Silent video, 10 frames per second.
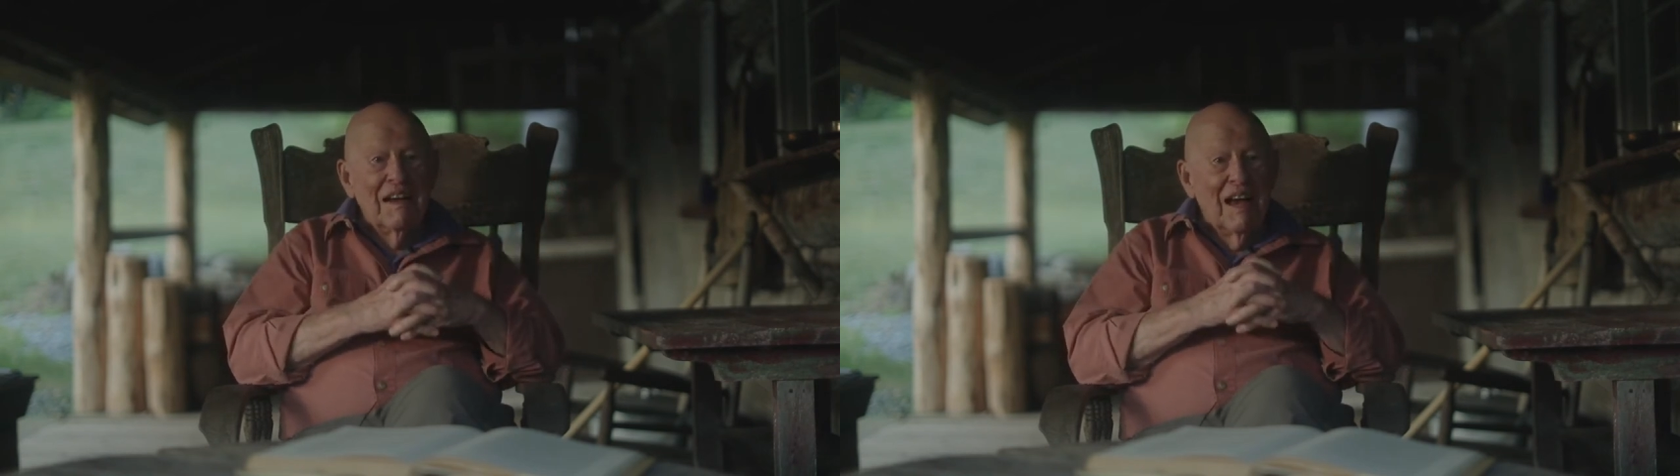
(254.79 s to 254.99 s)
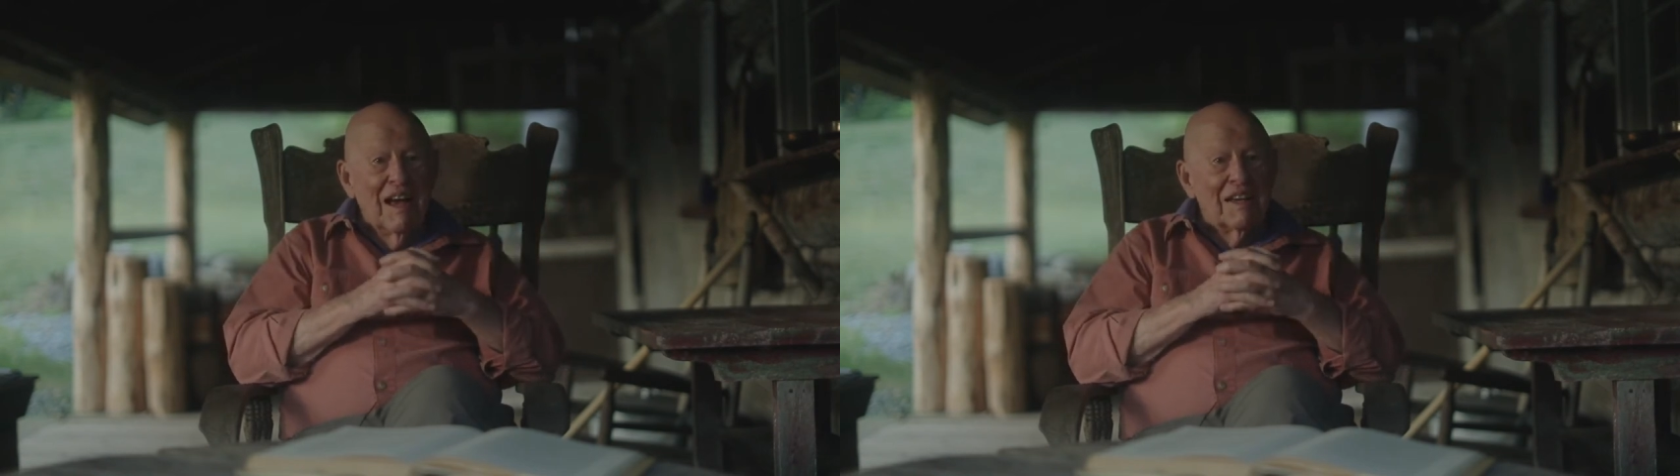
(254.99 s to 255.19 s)

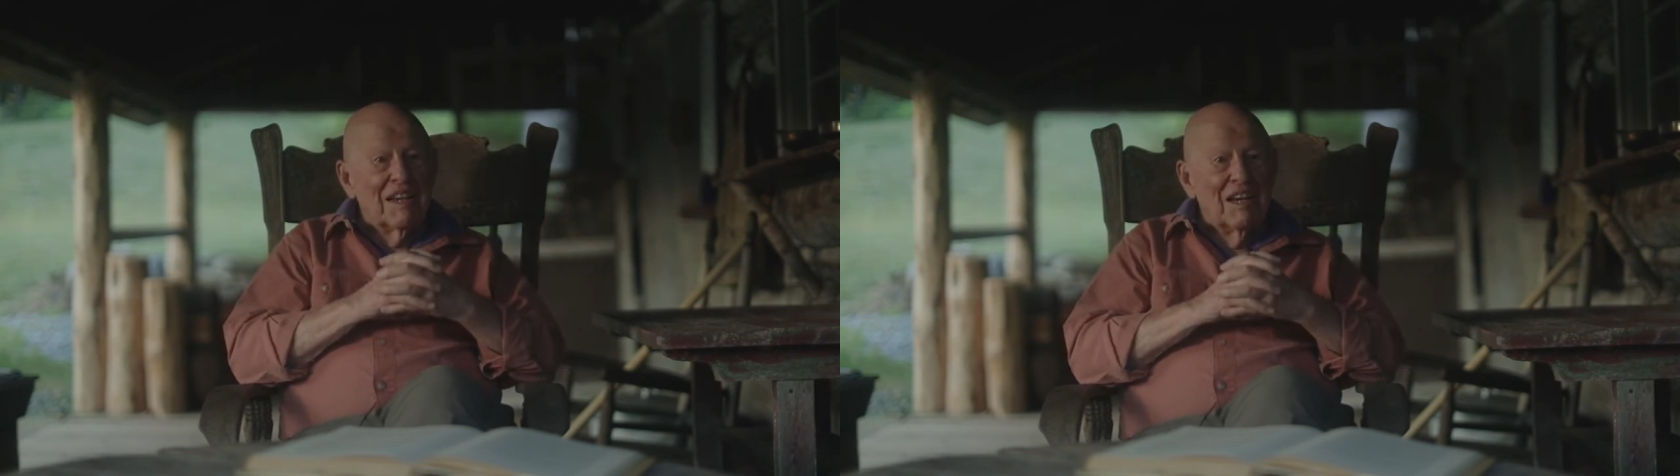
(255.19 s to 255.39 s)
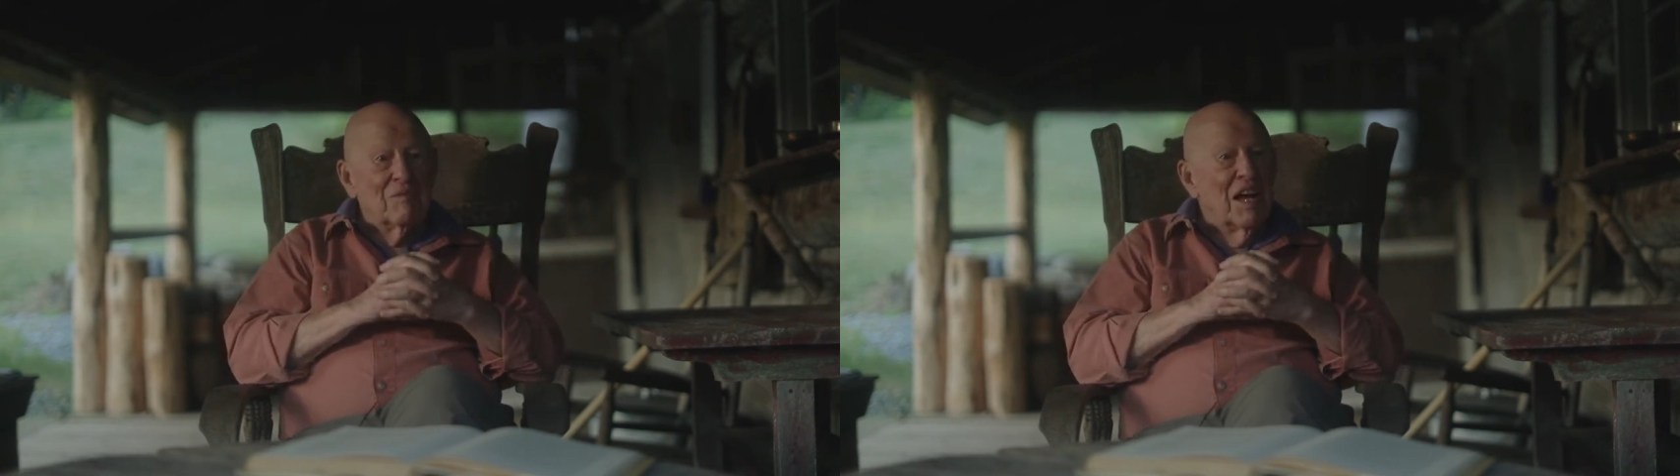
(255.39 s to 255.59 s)
I
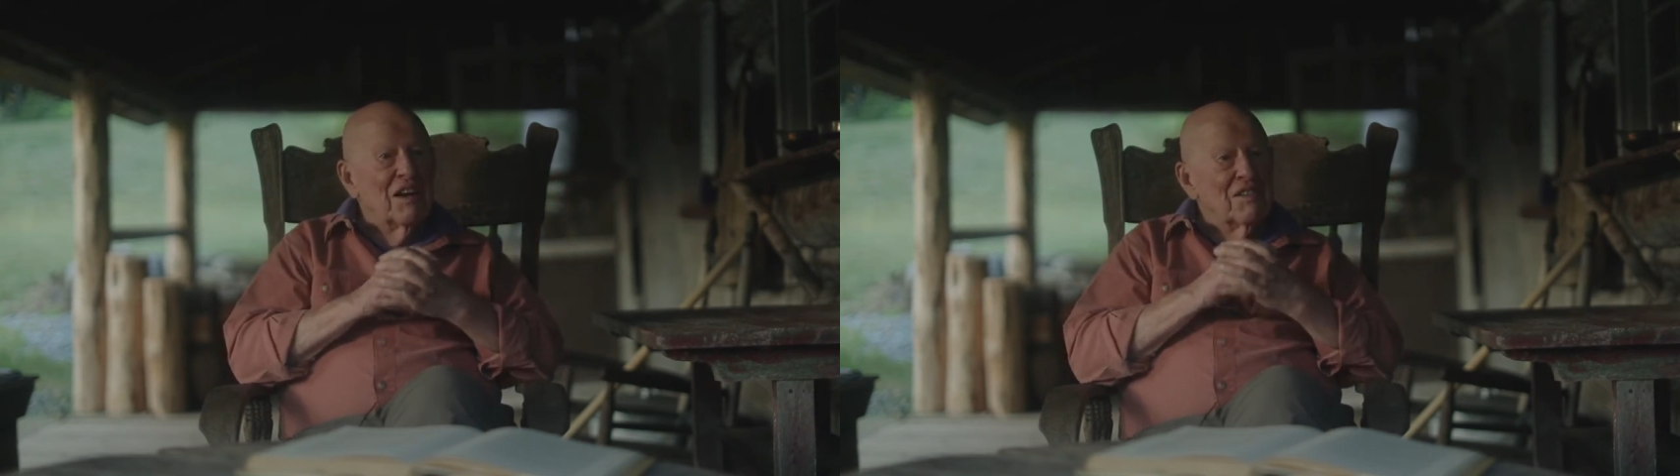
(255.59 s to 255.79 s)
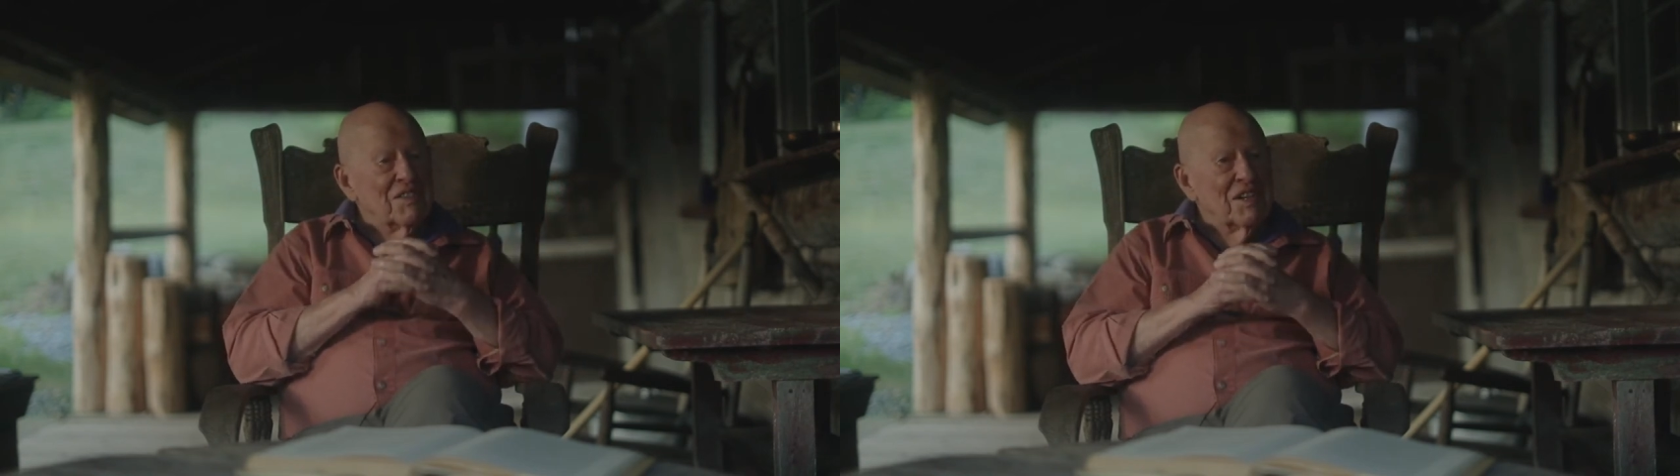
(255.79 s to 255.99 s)
came
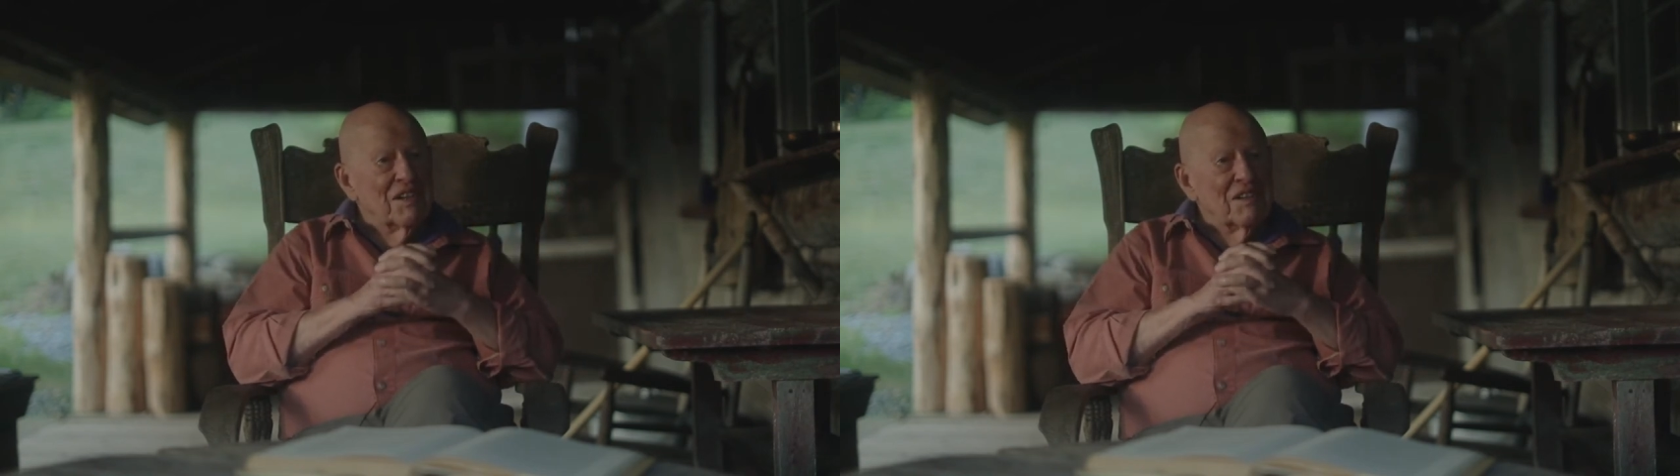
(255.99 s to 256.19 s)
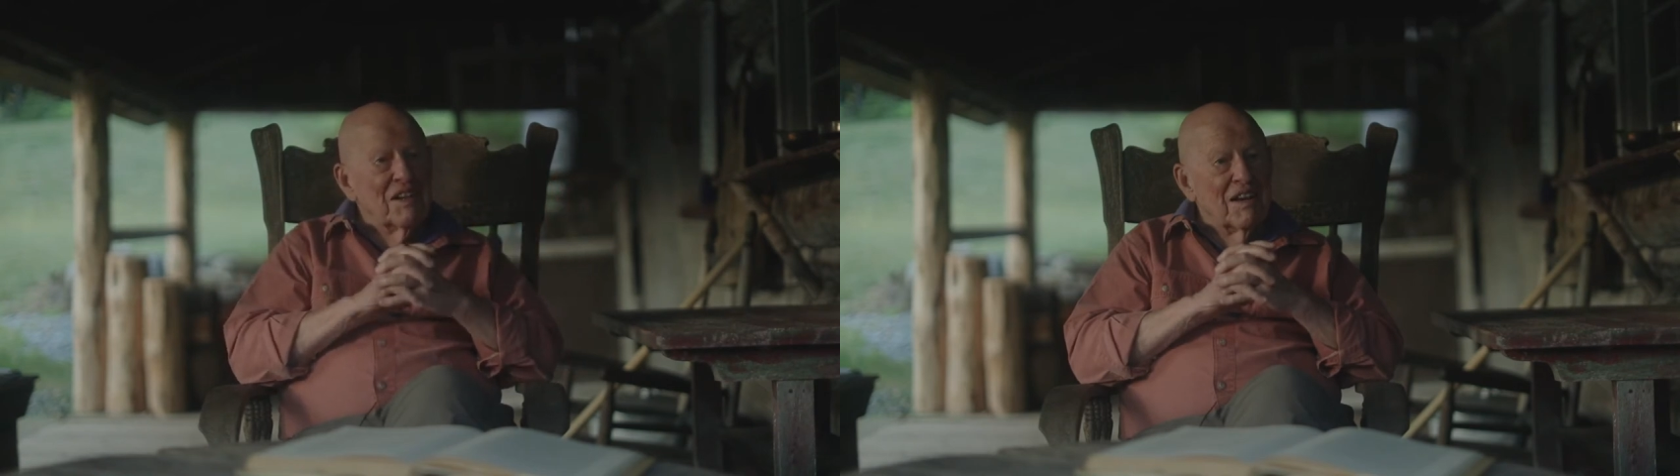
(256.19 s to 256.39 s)
out of
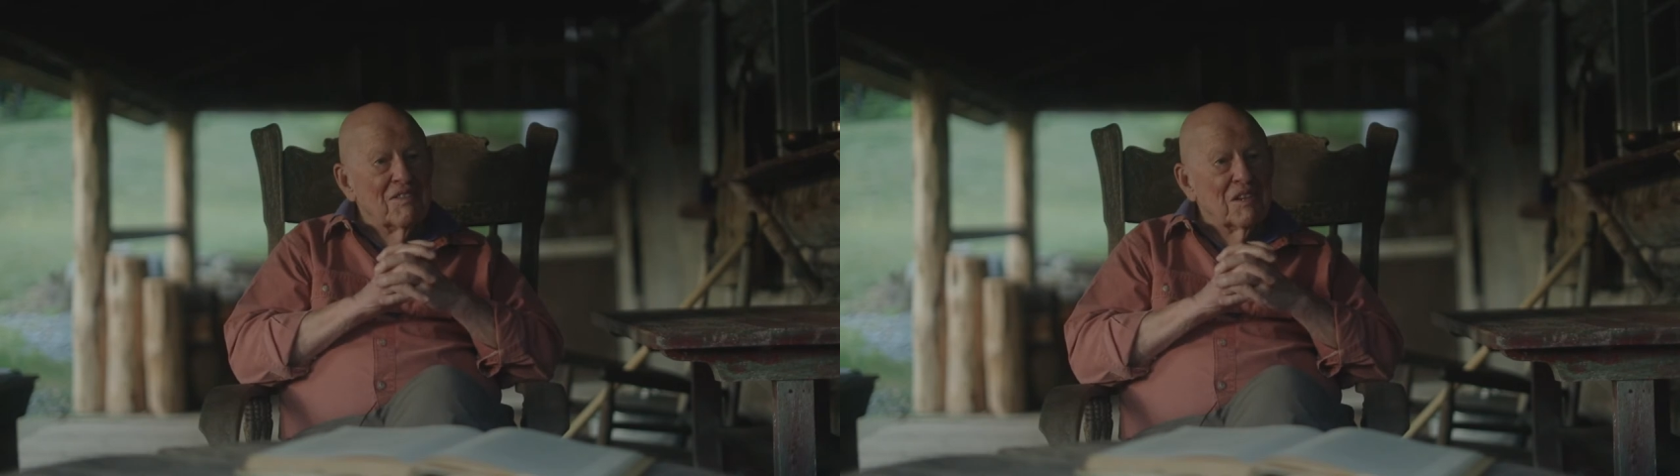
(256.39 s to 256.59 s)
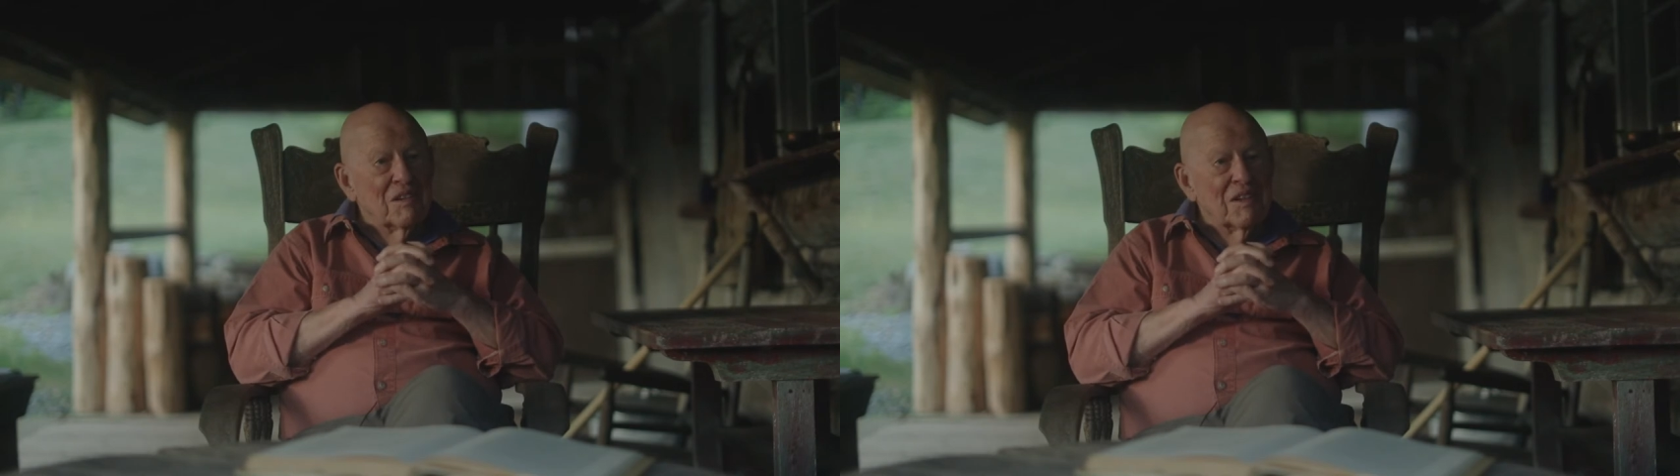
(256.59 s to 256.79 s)
there
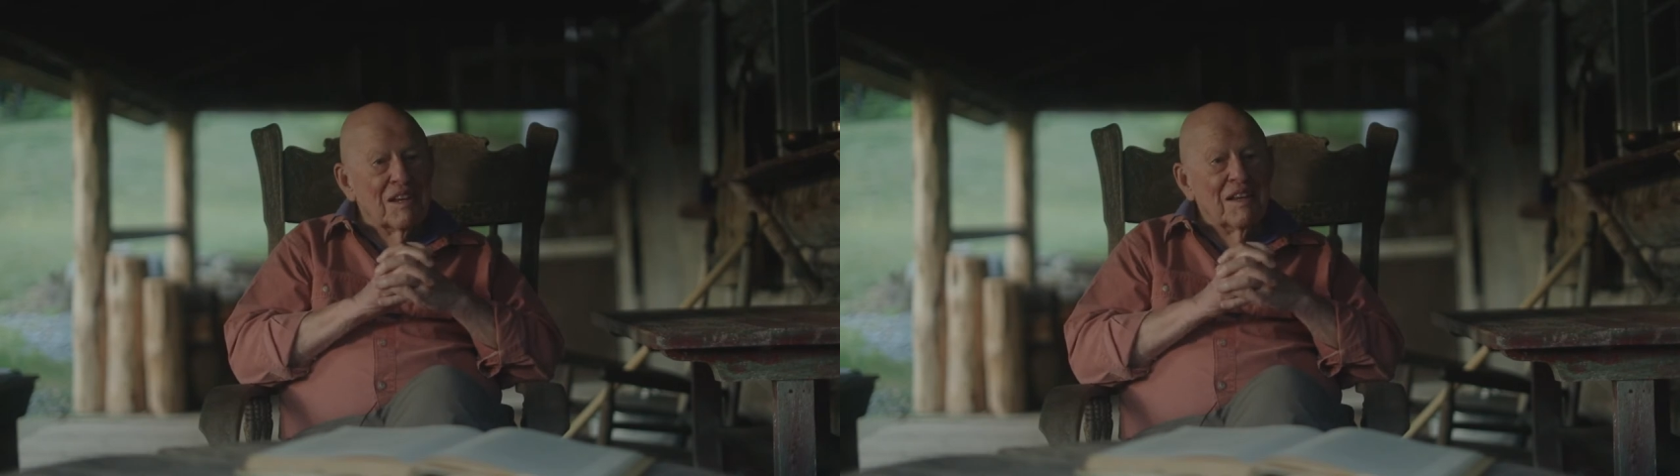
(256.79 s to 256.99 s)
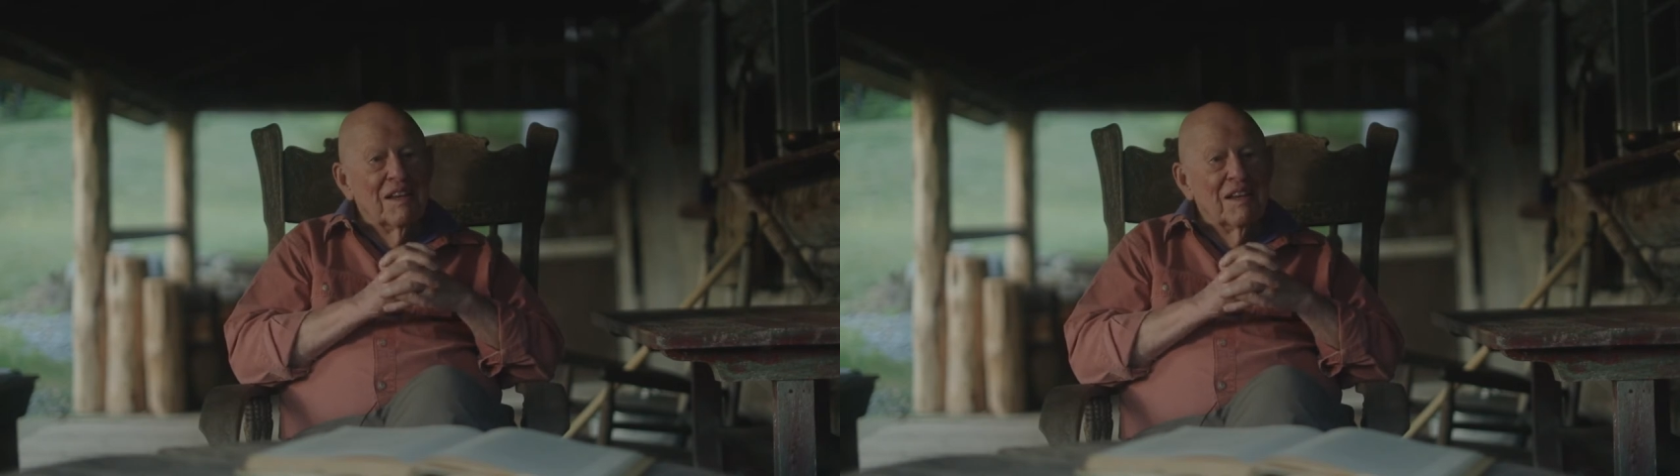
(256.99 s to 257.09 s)
having